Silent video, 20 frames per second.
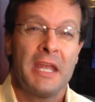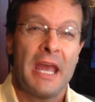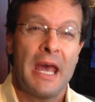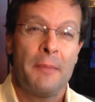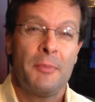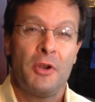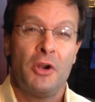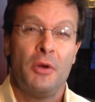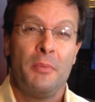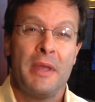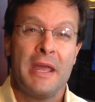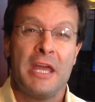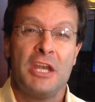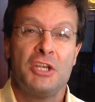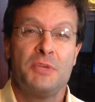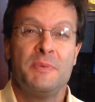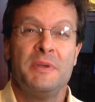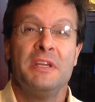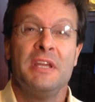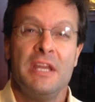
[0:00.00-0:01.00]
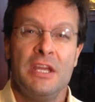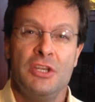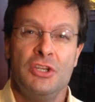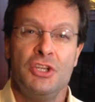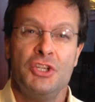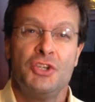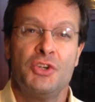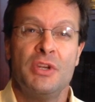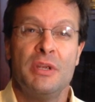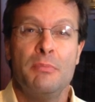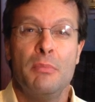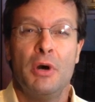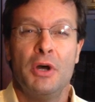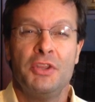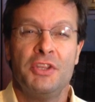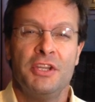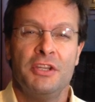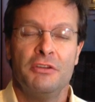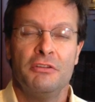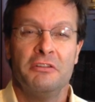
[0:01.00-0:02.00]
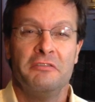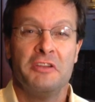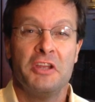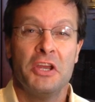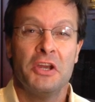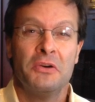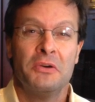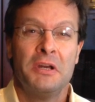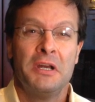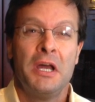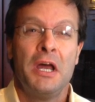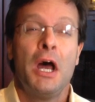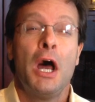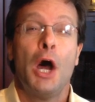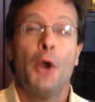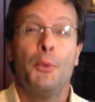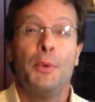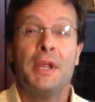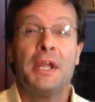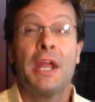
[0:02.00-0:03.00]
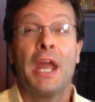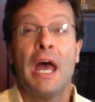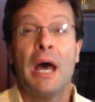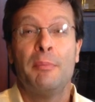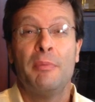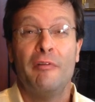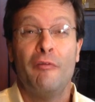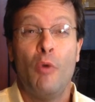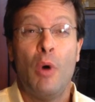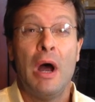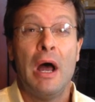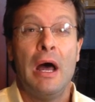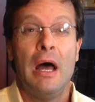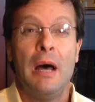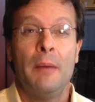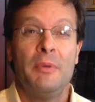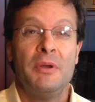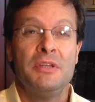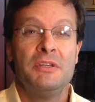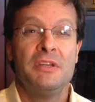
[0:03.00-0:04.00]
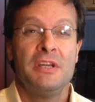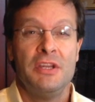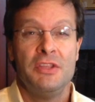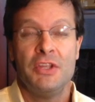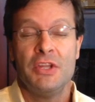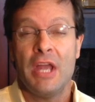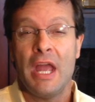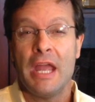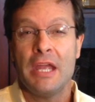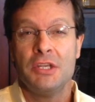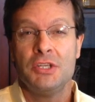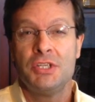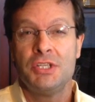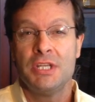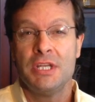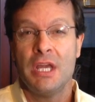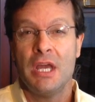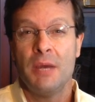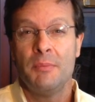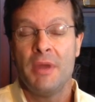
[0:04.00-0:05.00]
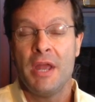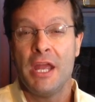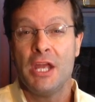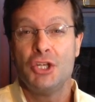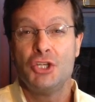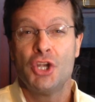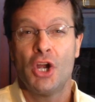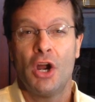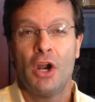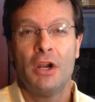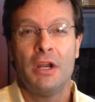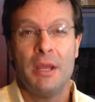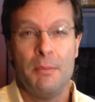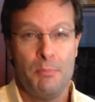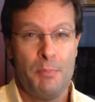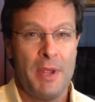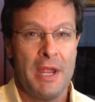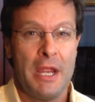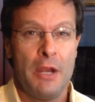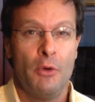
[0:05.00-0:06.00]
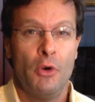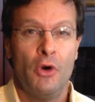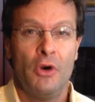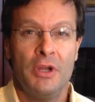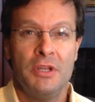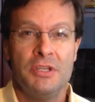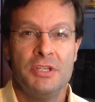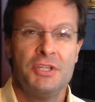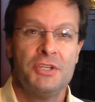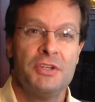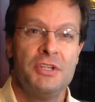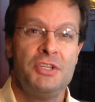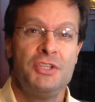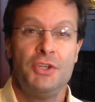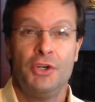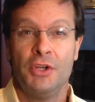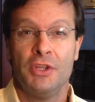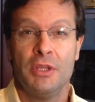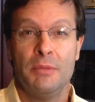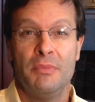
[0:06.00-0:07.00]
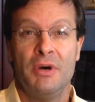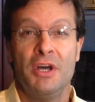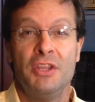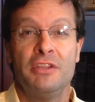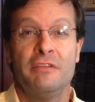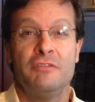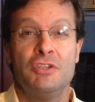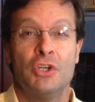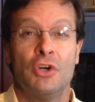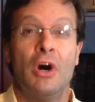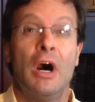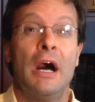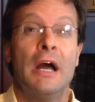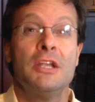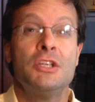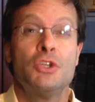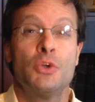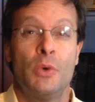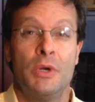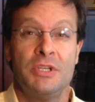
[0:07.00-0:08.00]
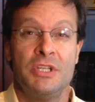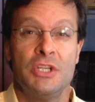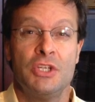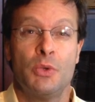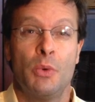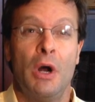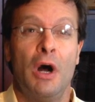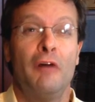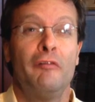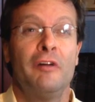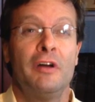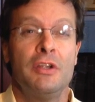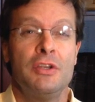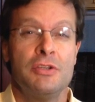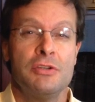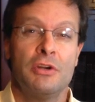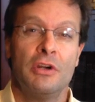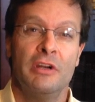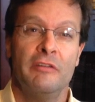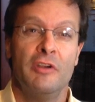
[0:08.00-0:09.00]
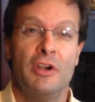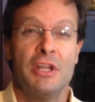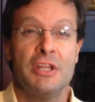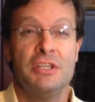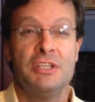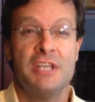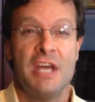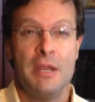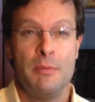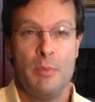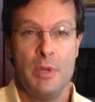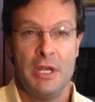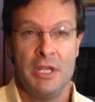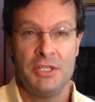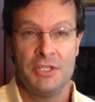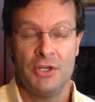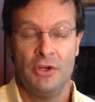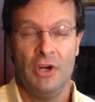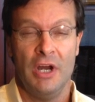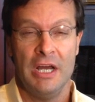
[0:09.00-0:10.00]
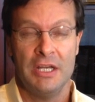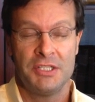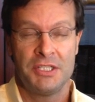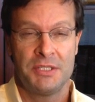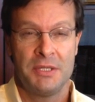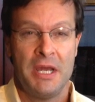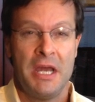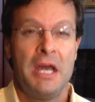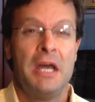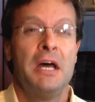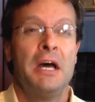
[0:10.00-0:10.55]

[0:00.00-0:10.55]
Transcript: Capital Management Industry Month-End Review, a recap of what happened in the HCM, HR, and payroll industries during the month of July 2012, delivered in 10 minutes or less.